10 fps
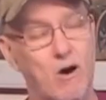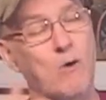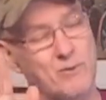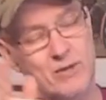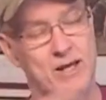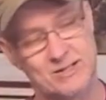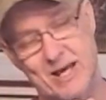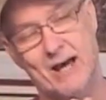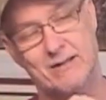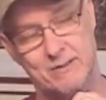Well, not
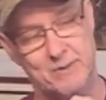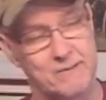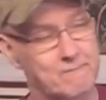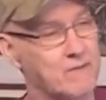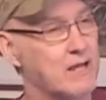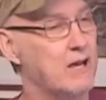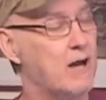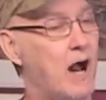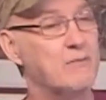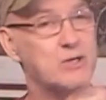exactly, but
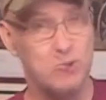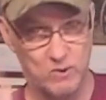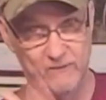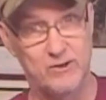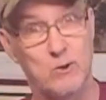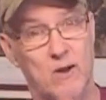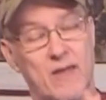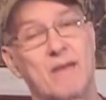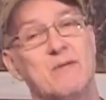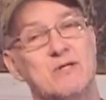I'm going to do a review on
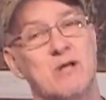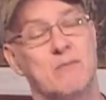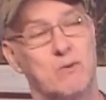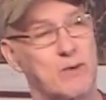that this coming